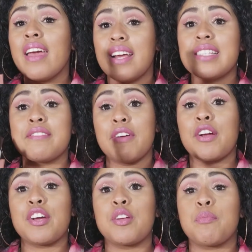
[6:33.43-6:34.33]
It's a
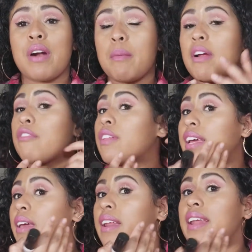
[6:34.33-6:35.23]
very good primer. I feel
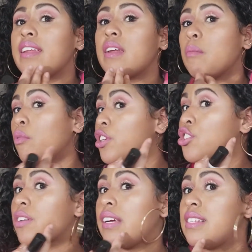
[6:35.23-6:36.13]
like it ended up
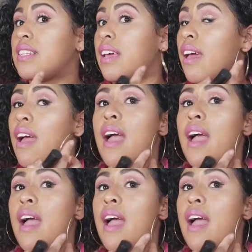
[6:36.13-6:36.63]
moisturizing